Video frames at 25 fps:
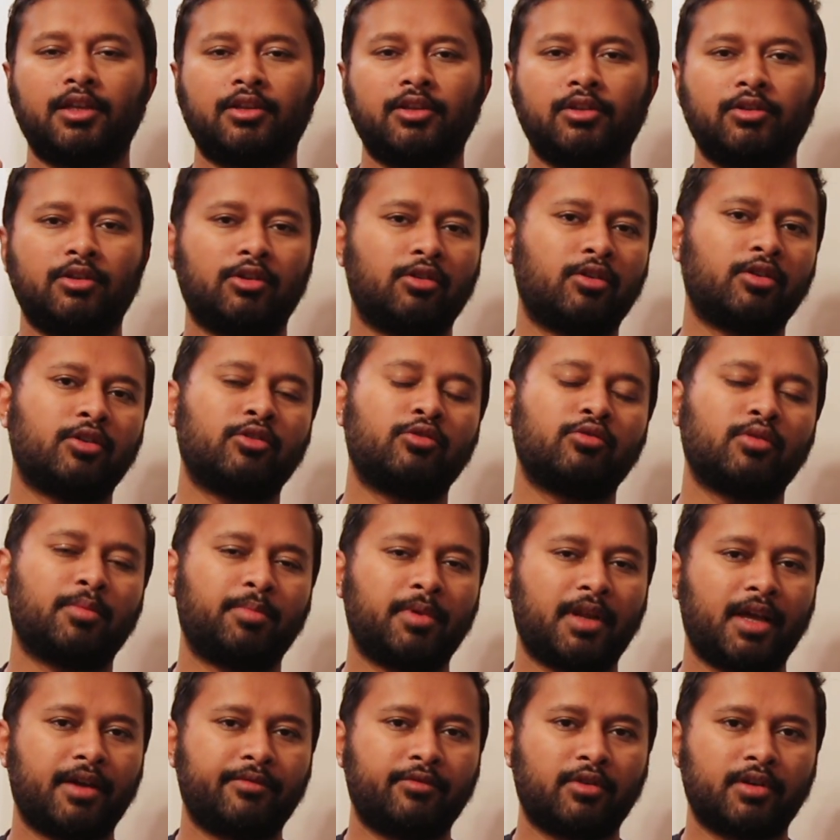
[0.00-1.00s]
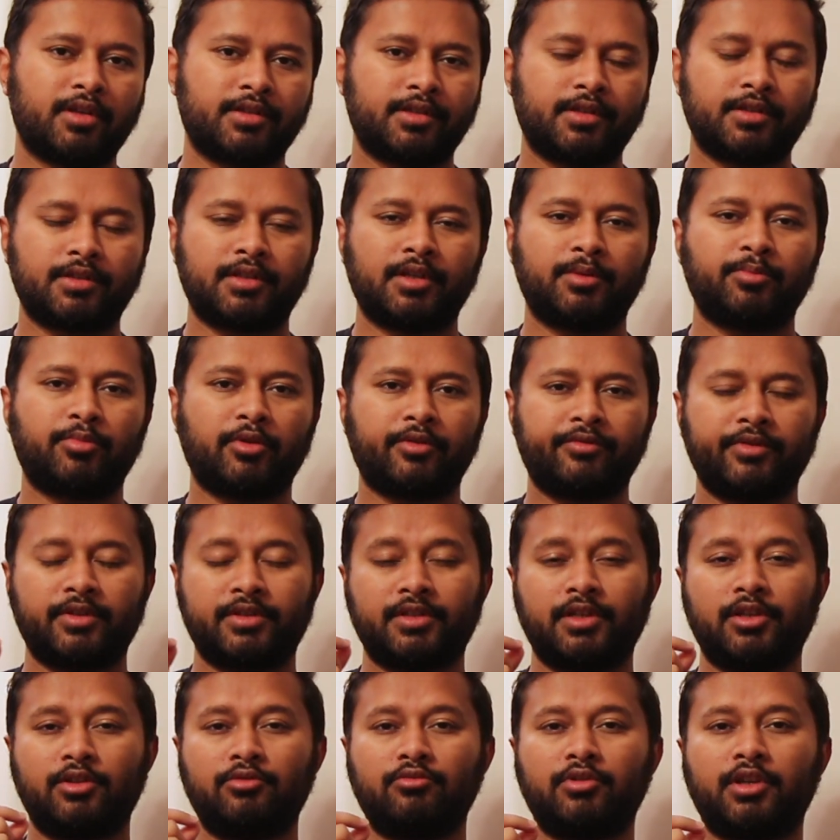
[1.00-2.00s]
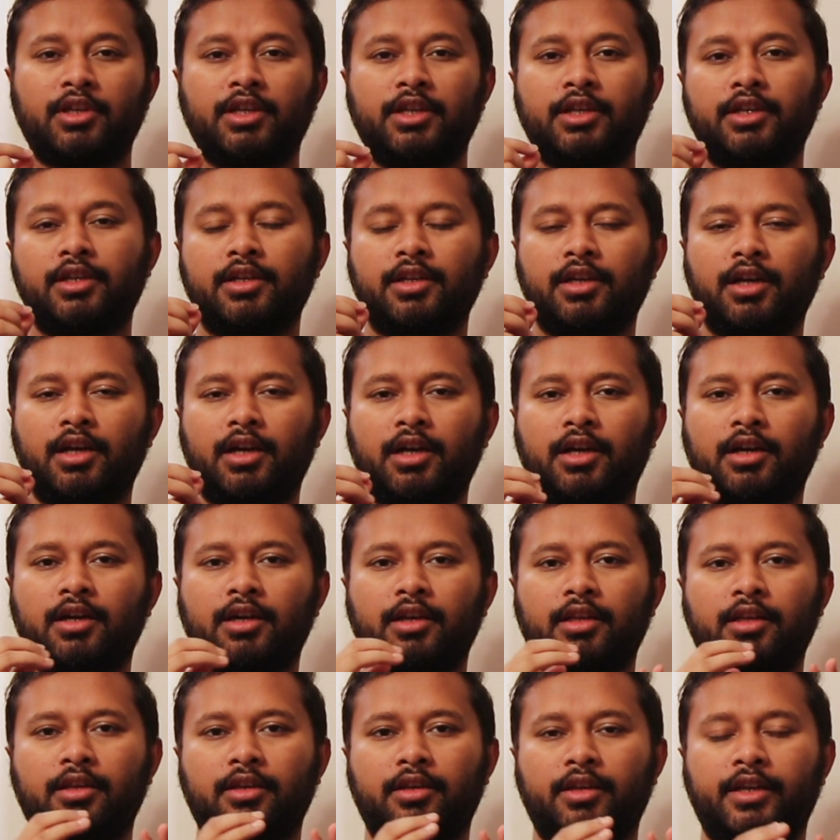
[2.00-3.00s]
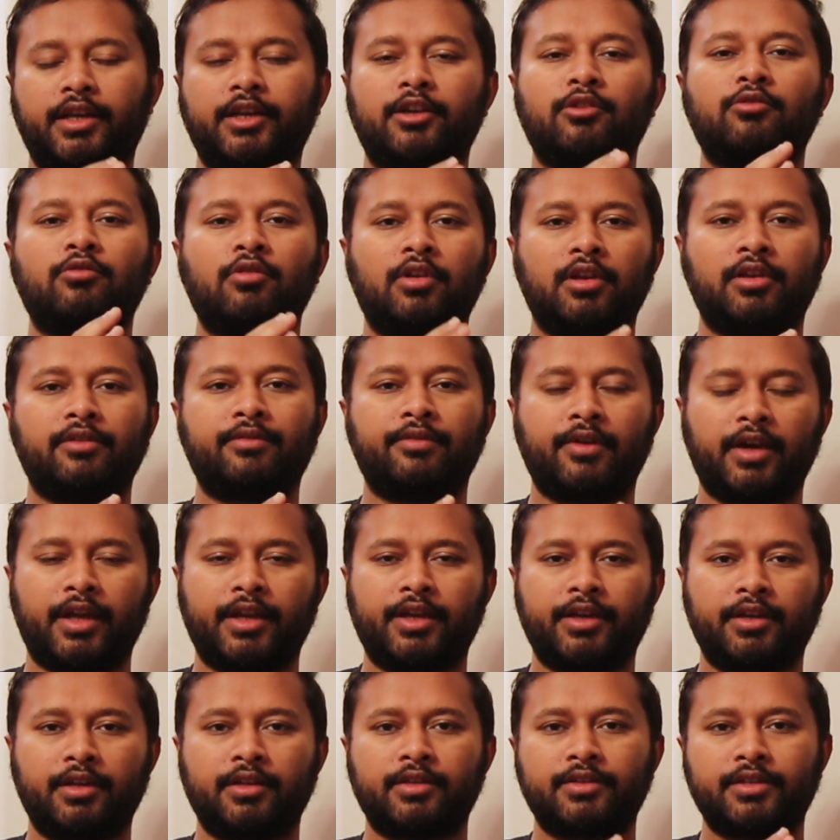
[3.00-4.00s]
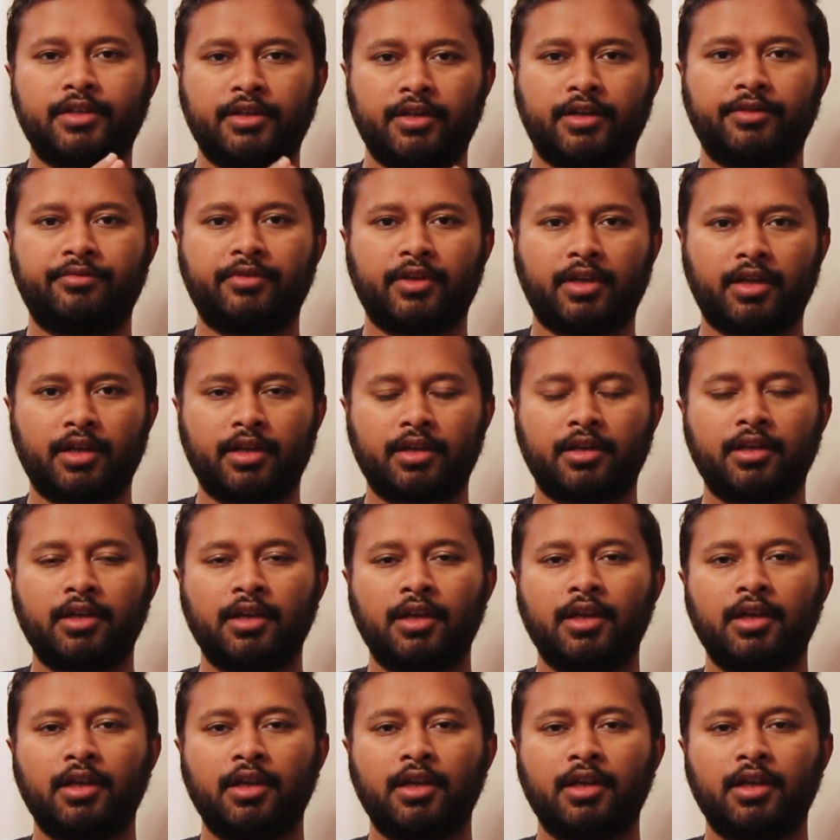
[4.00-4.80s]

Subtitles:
in order to apply for assistant professor, you need a NET qualified certificate.